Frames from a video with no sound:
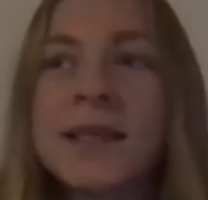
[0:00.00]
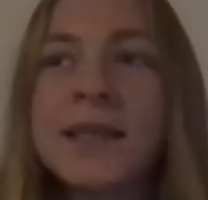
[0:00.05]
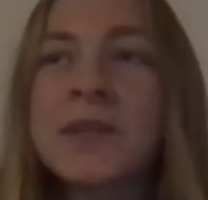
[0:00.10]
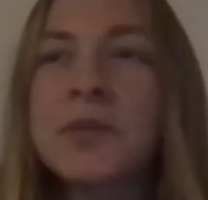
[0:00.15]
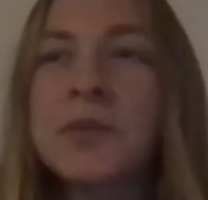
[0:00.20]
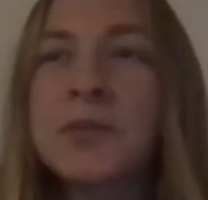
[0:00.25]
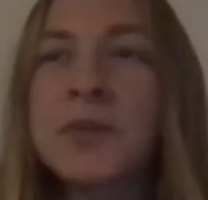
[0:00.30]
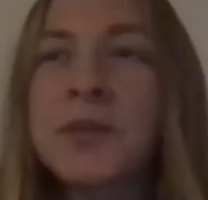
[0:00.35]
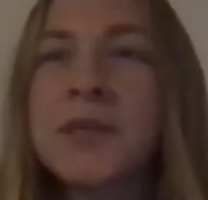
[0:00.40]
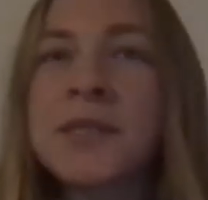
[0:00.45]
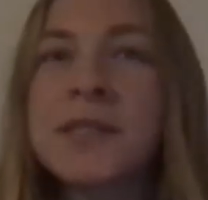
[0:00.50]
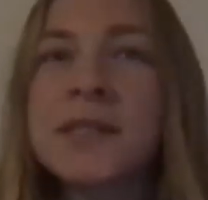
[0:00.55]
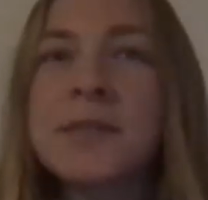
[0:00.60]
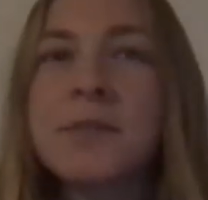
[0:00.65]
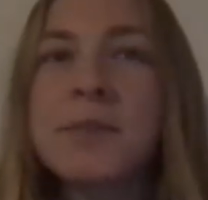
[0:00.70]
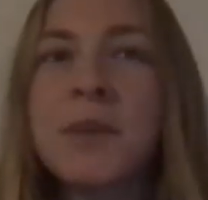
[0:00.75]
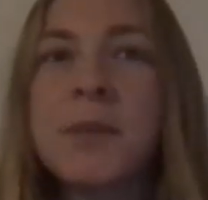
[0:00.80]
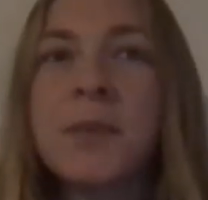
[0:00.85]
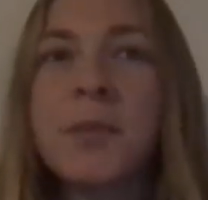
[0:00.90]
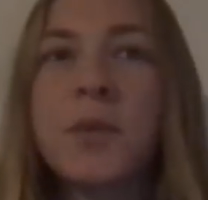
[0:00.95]
the
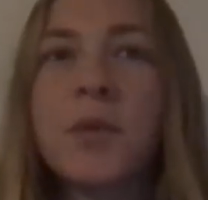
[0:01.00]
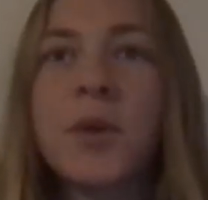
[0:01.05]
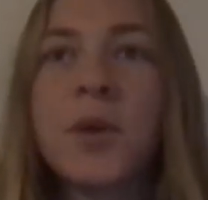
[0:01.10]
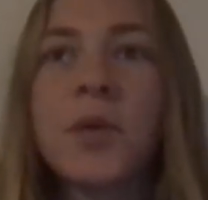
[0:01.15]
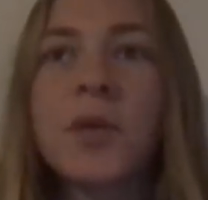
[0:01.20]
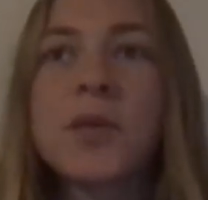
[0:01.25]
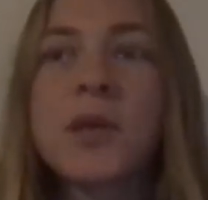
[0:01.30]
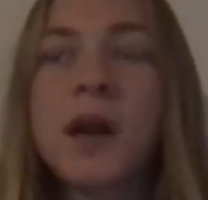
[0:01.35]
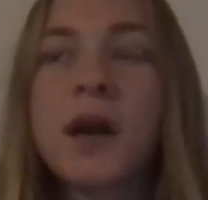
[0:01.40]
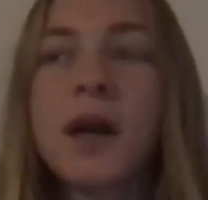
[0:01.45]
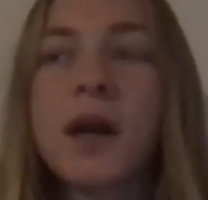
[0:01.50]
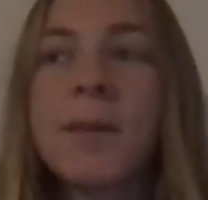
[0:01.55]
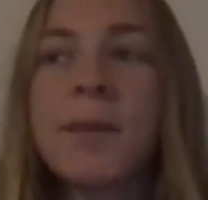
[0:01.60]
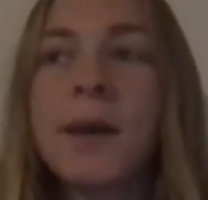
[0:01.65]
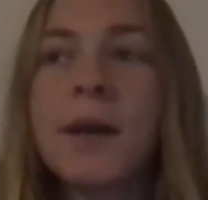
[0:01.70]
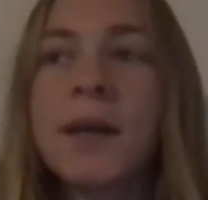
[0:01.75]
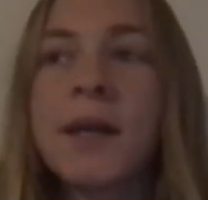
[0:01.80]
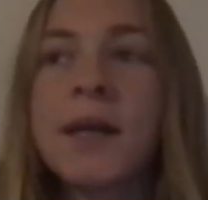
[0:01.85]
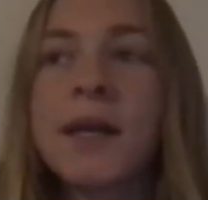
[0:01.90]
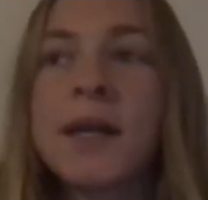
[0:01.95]
reason people don't talk
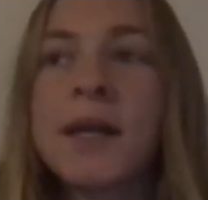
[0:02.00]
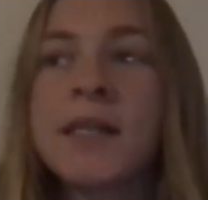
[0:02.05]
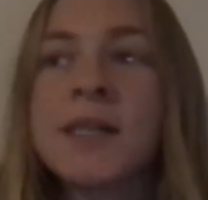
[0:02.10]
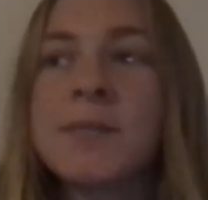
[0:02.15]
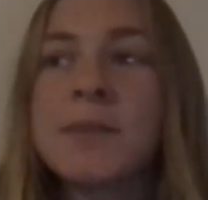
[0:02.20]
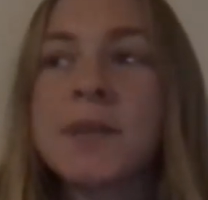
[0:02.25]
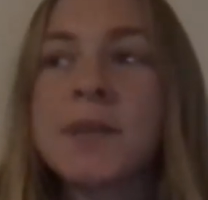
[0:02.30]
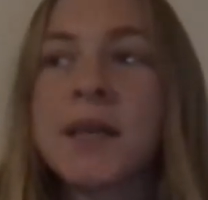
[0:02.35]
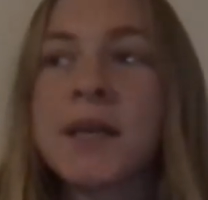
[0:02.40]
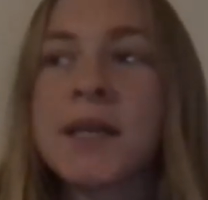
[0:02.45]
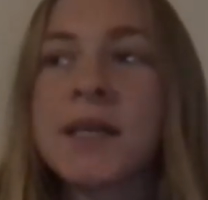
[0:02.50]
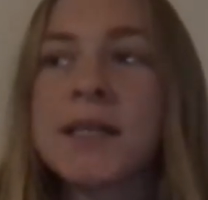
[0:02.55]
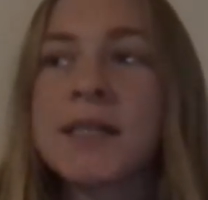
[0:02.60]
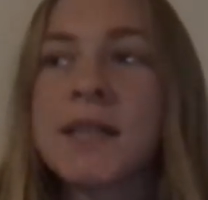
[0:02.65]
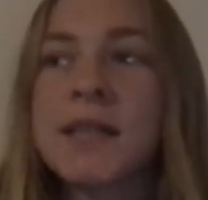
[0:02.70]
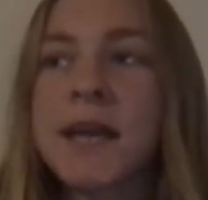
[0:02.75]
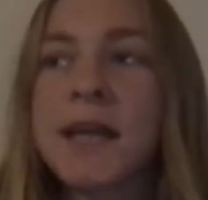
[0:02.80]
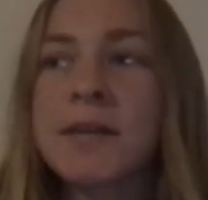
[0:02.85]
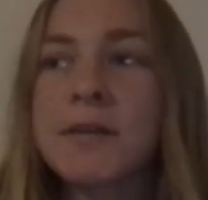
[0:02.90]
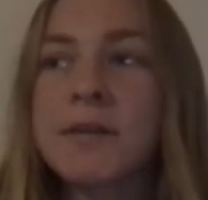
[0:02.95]
about it is
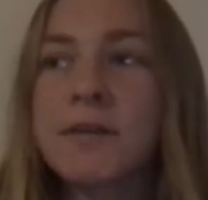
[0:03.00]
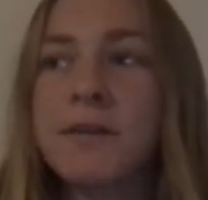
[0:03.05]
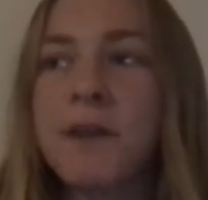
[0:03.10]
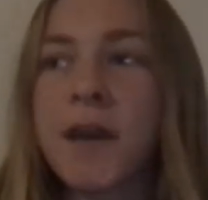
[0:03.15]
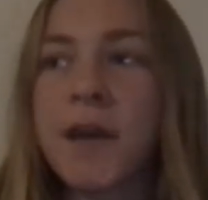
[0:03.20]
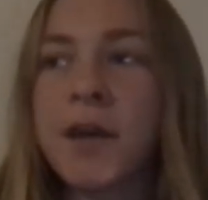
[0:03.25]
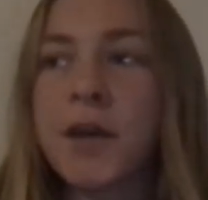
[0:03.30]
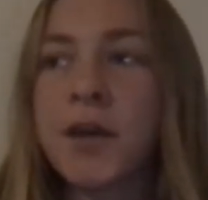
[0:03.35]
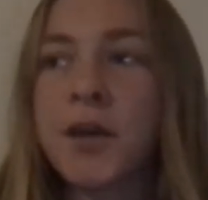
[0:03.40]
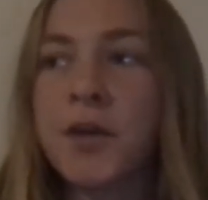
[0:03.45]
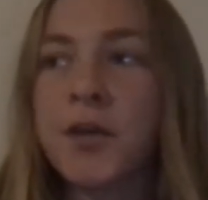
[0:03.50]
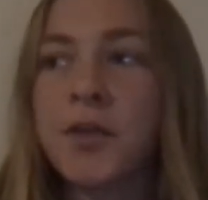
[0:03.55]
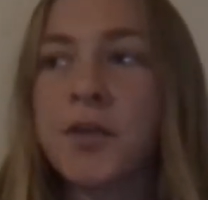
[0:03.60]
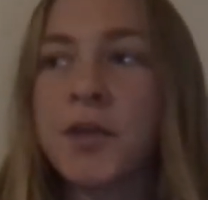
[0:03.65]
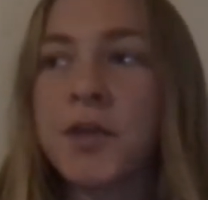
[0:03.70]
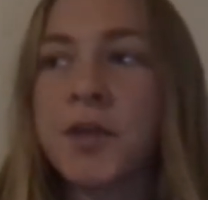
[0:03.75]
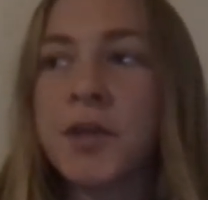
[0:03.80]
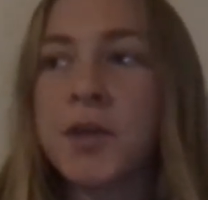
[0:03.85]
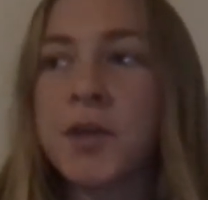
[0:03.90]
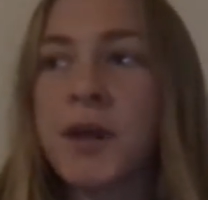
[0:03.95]
because as a fighter, you
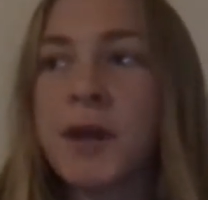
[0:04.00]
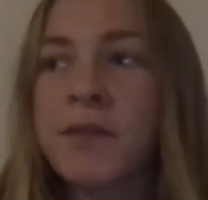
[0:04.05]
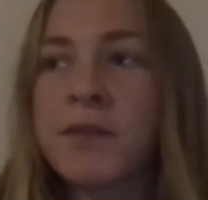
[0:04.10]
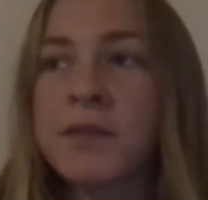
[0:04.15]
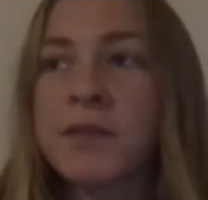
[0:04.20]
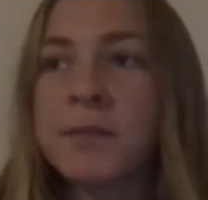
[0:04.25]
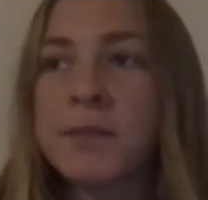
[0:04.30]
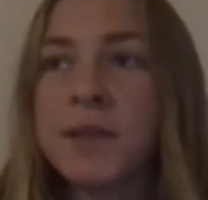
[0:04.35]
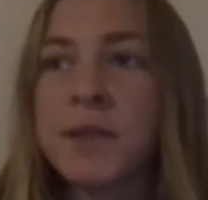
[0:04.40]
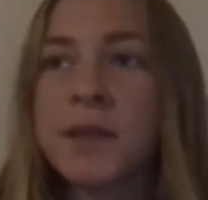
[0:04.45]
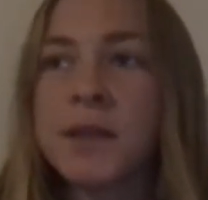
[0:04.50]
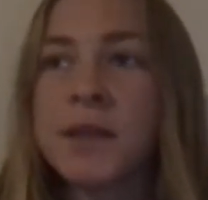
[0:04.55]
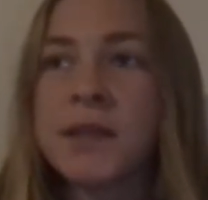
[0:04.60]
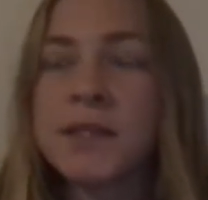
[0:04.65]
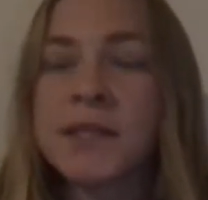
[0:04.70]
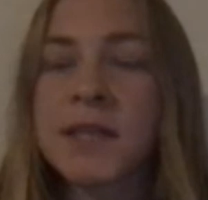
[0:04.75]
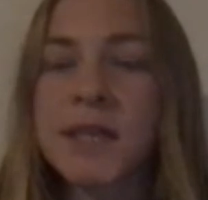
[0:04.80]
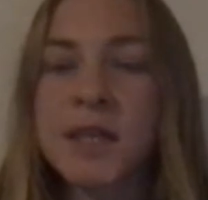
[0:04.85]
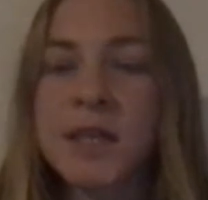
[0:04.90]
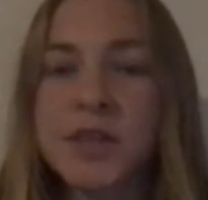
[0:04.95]
think you have to be
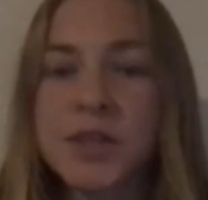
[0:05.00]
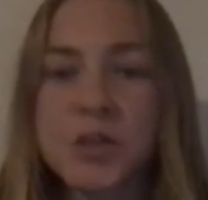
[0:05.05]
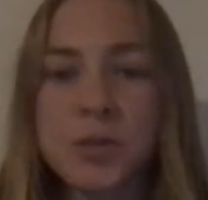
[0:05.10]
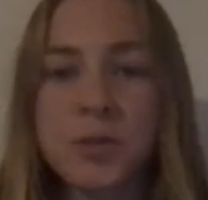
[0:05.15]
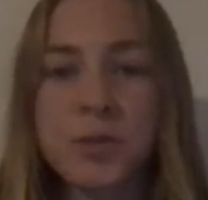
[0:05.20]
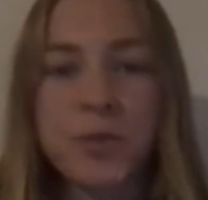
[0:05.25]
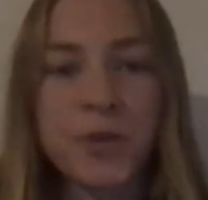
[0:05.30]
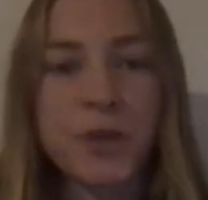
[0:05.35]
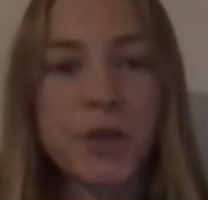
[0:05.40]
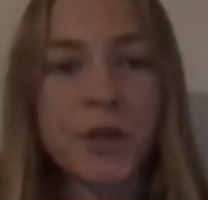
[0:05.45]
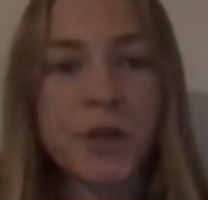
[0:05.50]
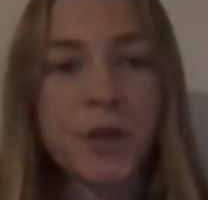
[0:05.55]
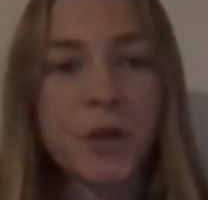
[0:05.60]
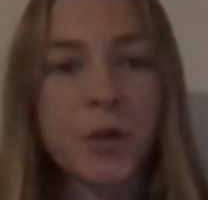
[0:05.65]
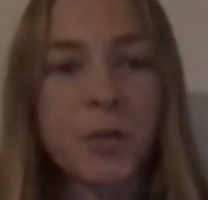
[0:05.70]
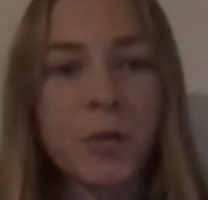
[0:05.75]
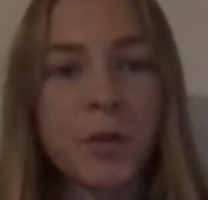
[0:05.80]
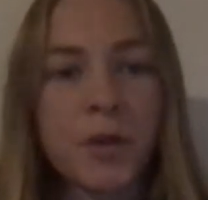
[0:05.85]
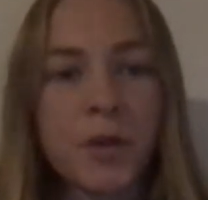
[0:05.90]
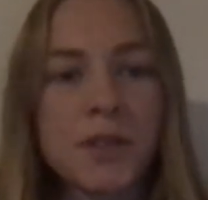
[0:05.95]
this like
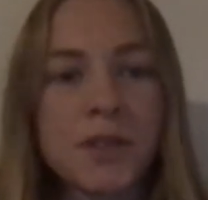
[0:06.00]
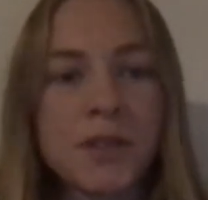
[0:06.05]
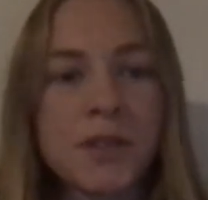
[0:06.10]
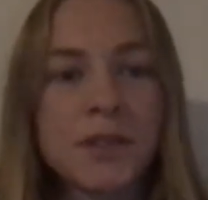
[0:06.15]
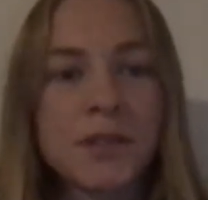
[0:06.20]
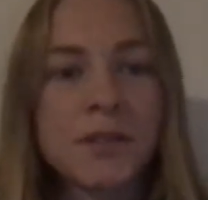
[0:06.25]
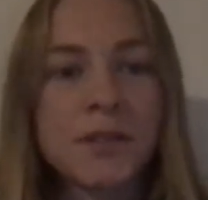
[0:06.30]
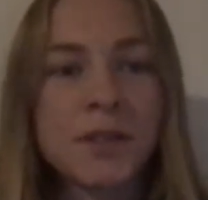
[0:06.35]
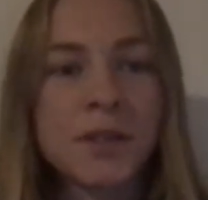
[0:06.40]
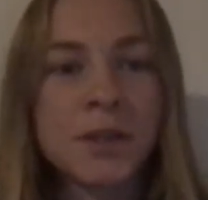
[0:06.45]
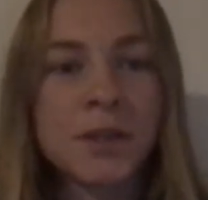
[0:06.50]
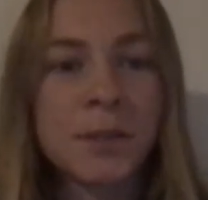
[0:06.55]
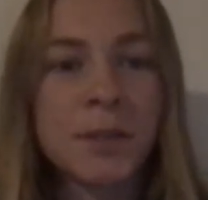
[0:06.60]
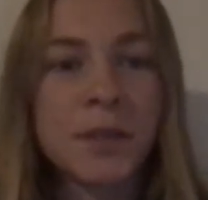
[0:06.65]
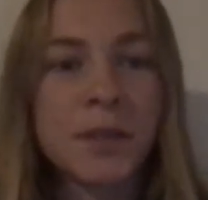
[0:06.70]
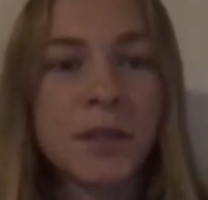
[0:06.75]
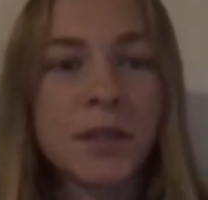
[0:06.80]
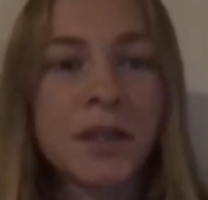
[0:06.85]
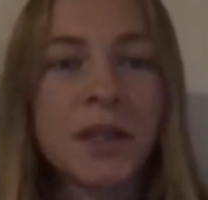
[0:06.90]
superhero person, you know what I mean?